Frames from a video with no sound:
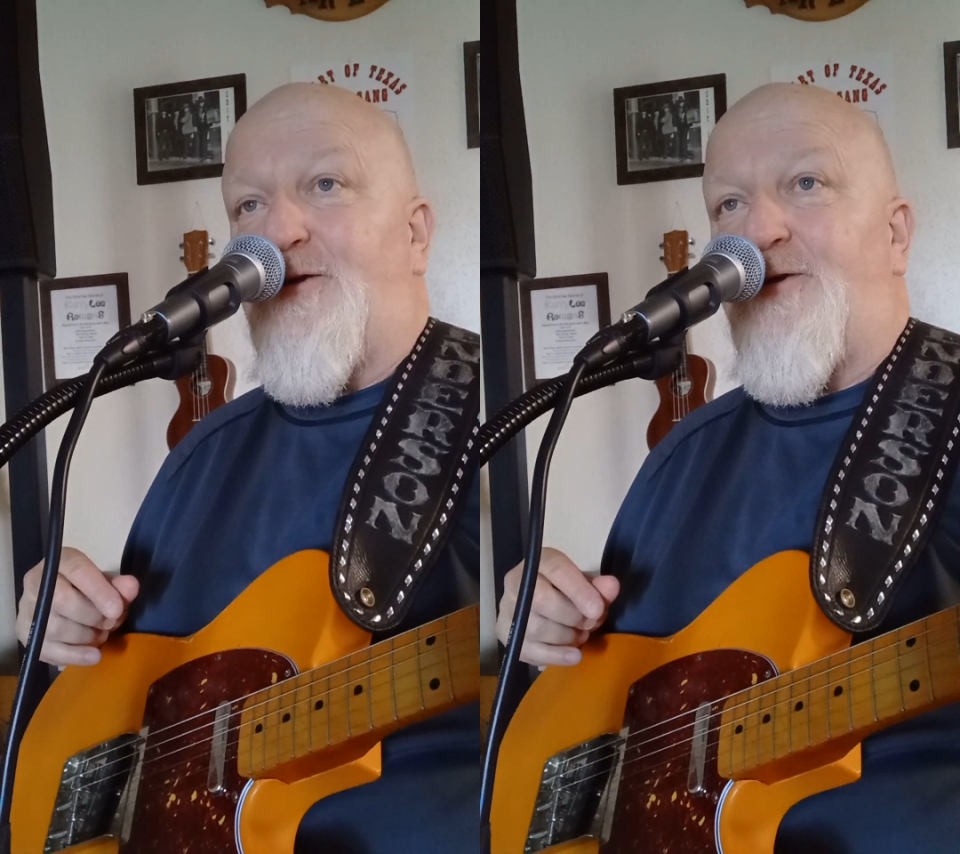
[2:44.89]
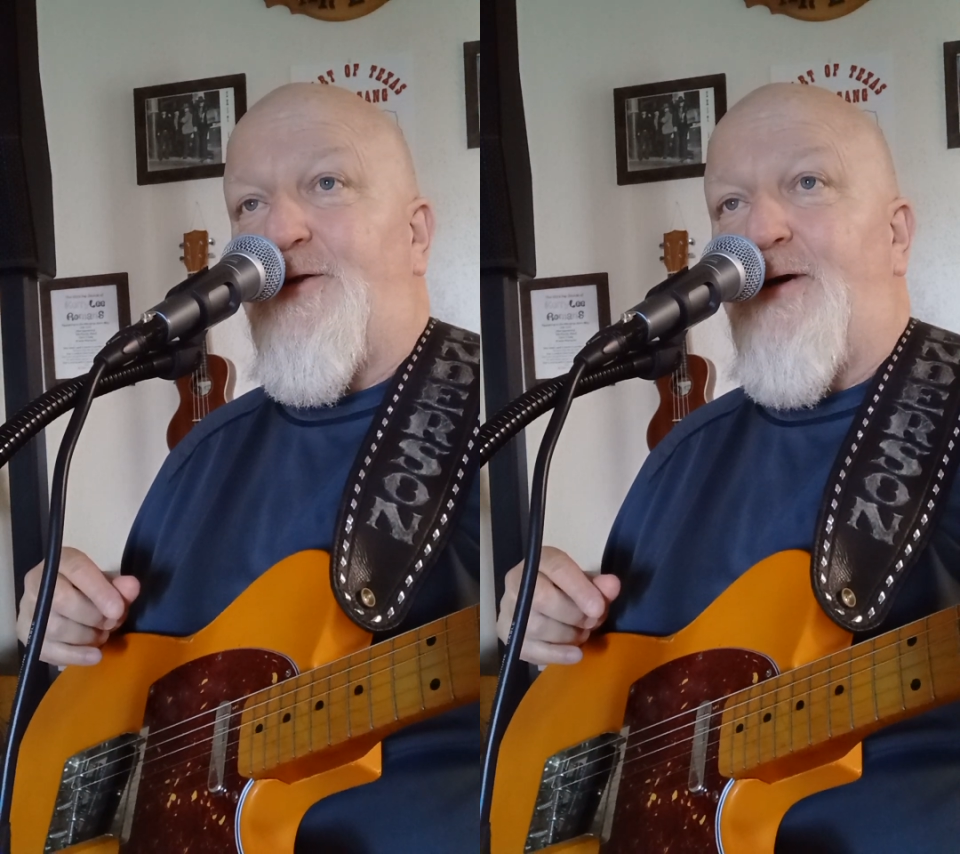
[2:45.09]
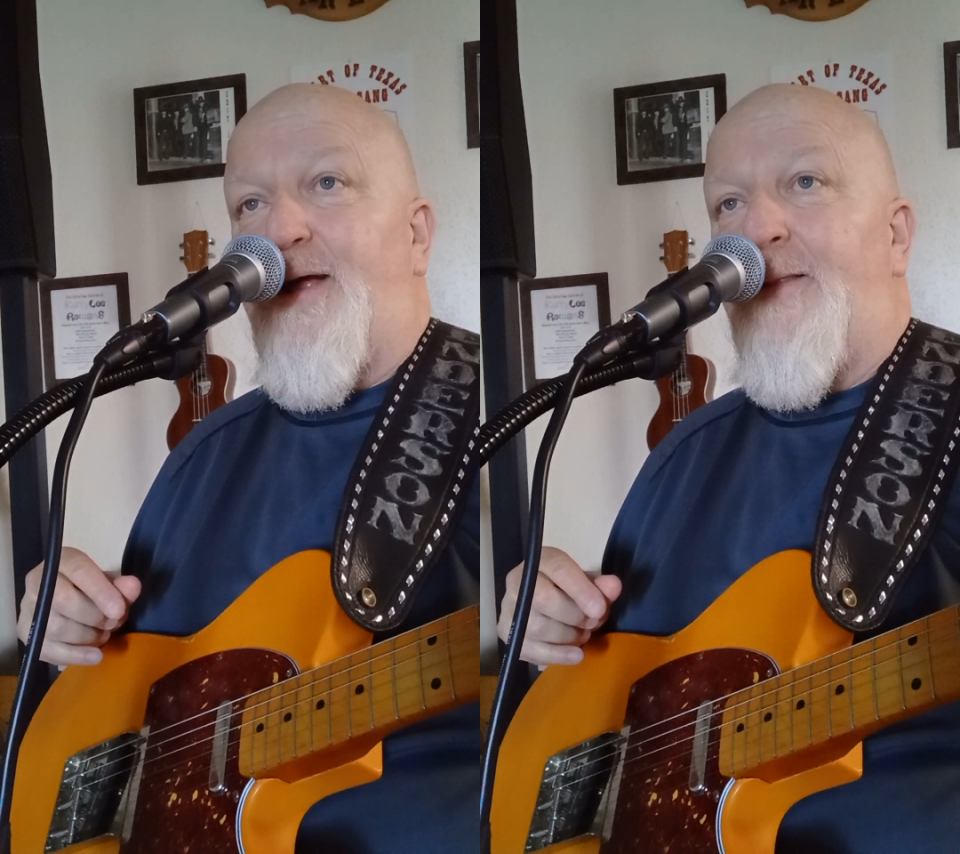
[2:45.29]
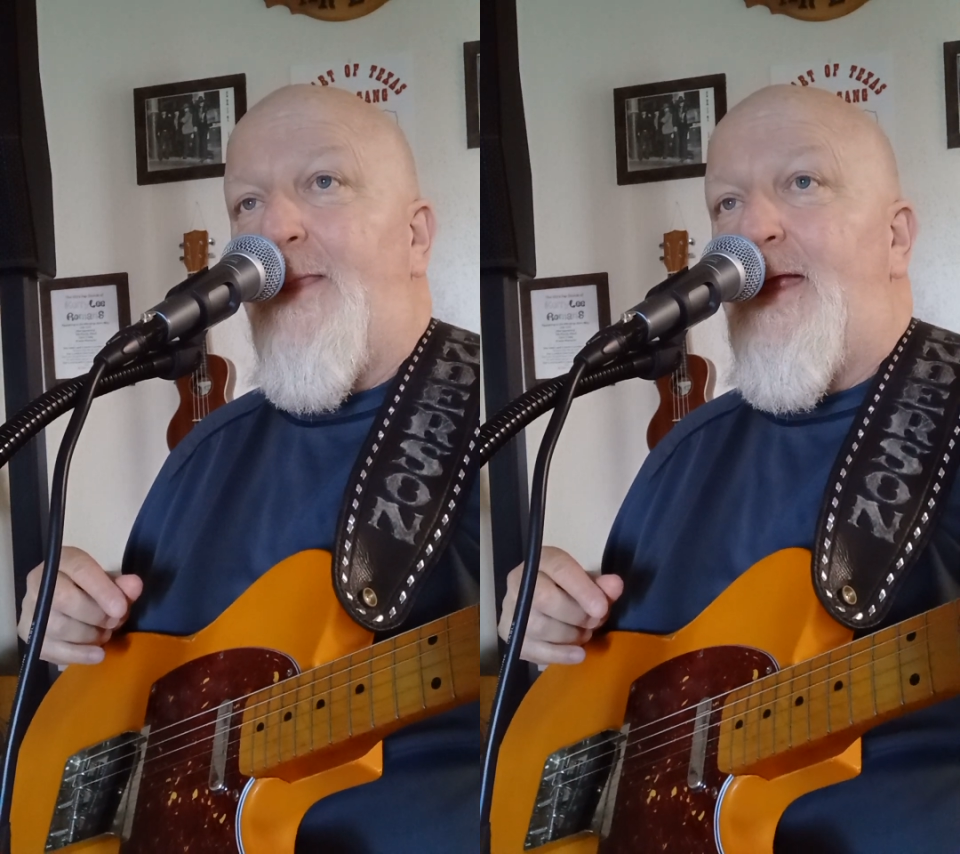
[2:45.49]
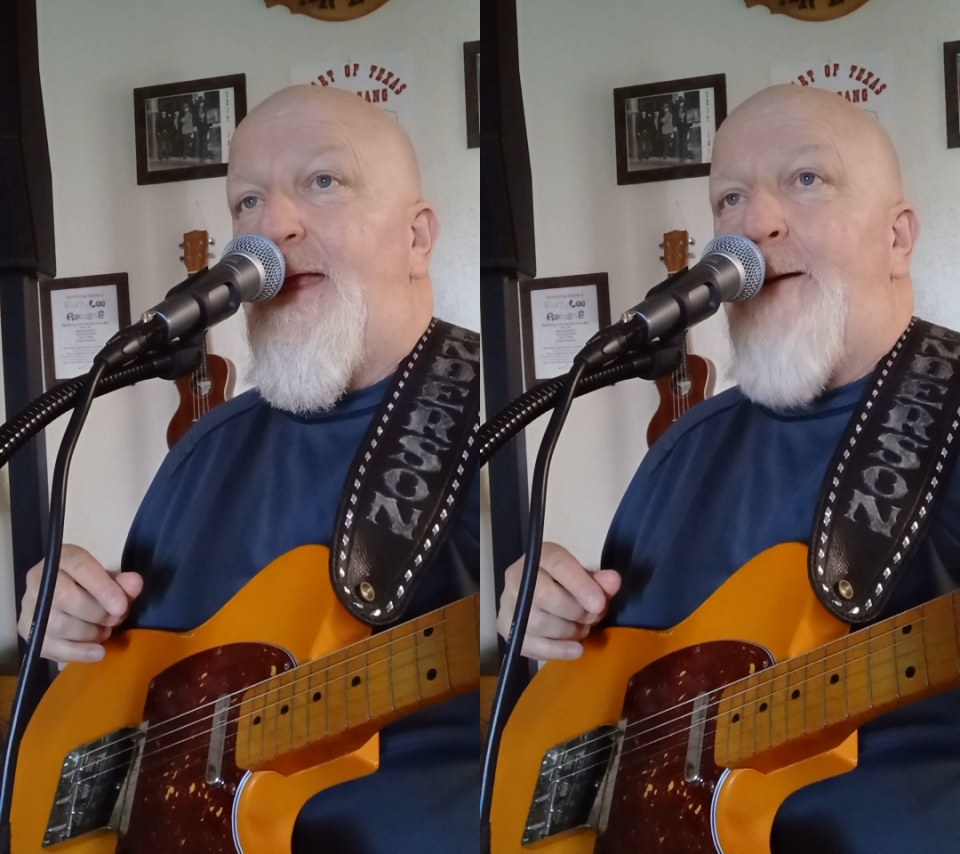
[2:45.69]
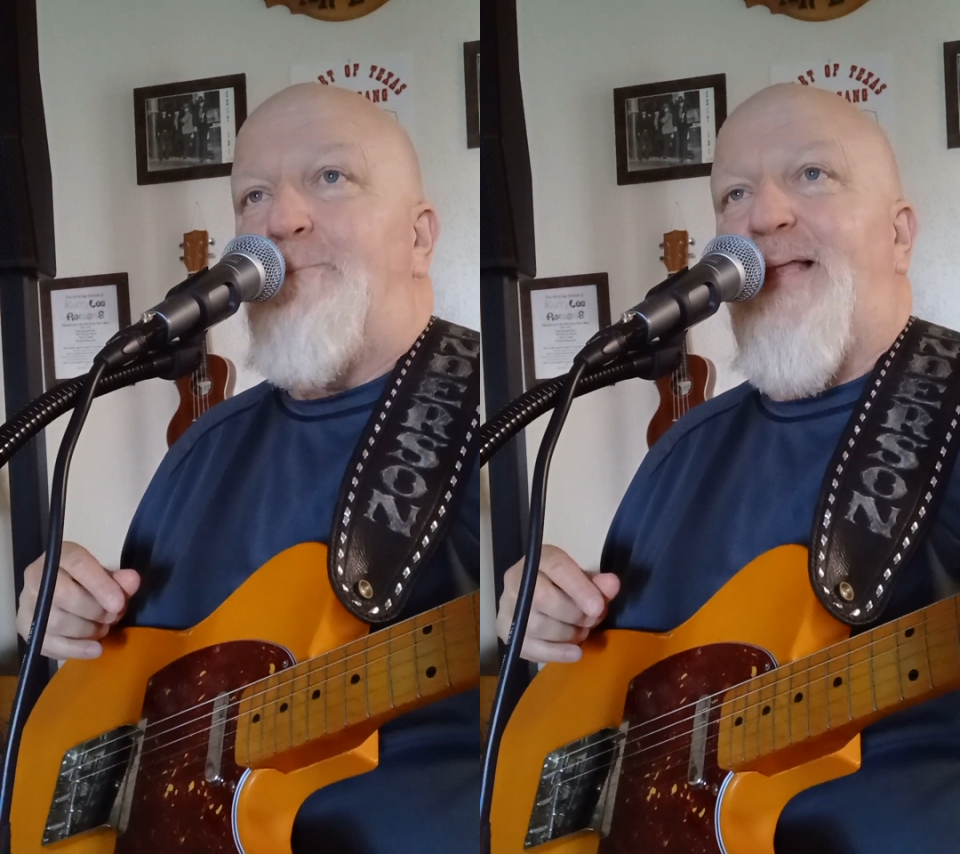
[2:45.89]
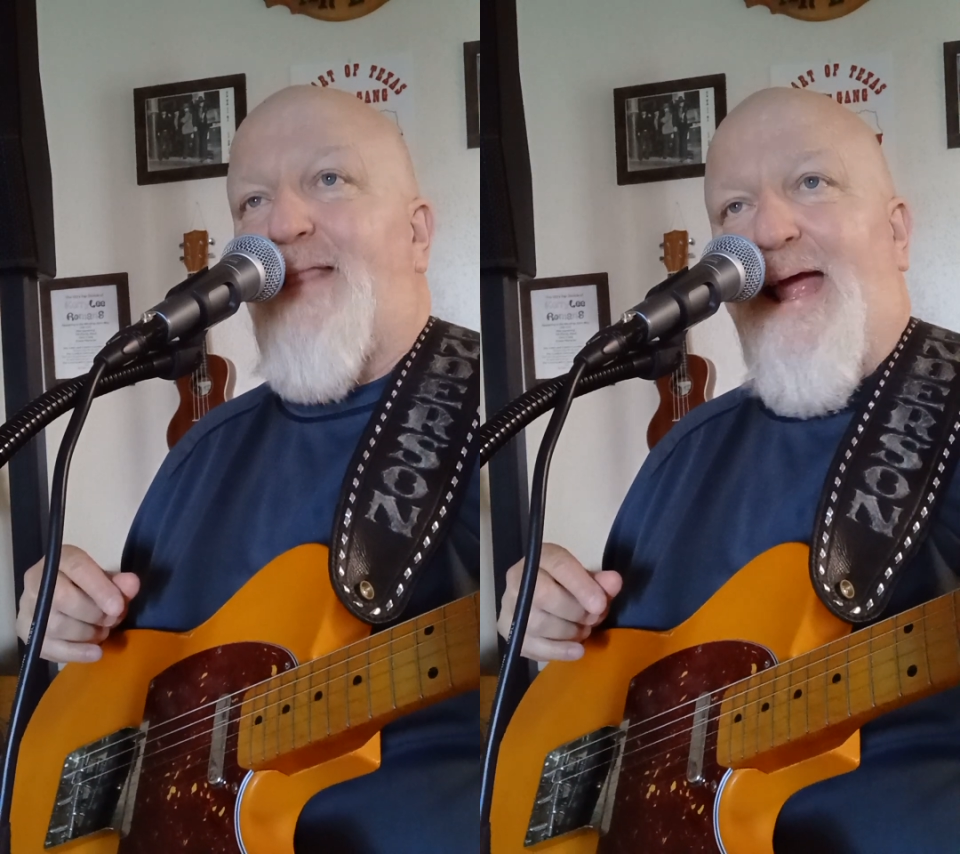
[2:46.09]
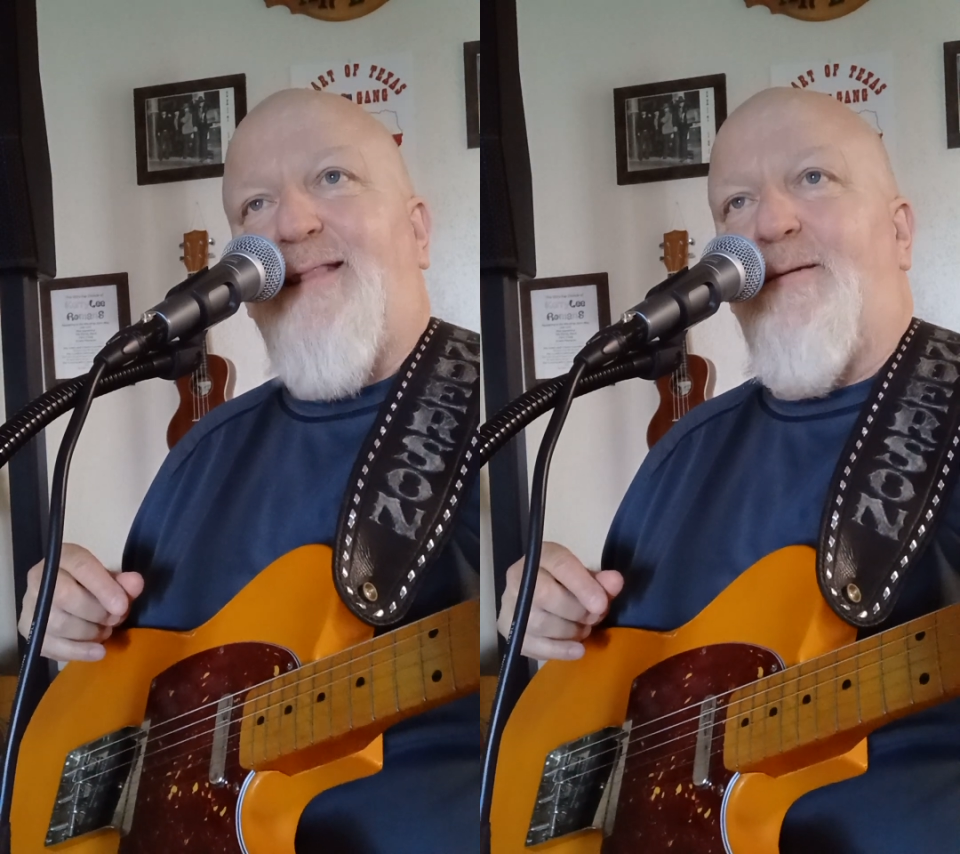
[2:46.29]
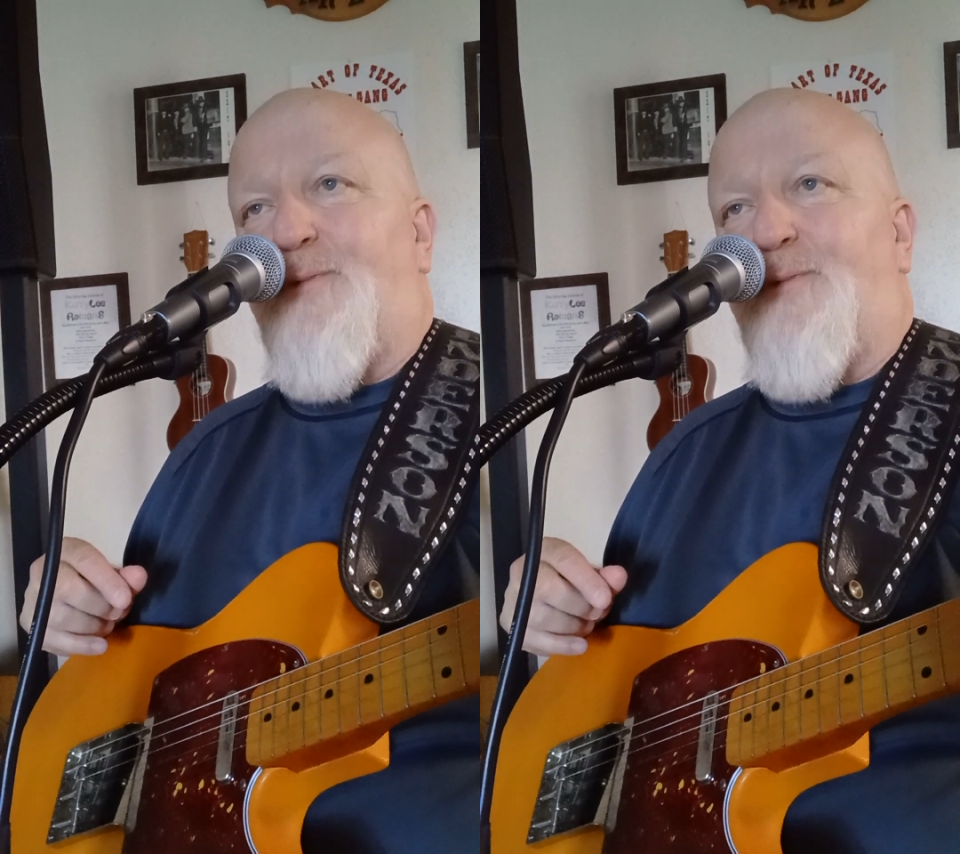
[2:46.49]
you're doing. But like the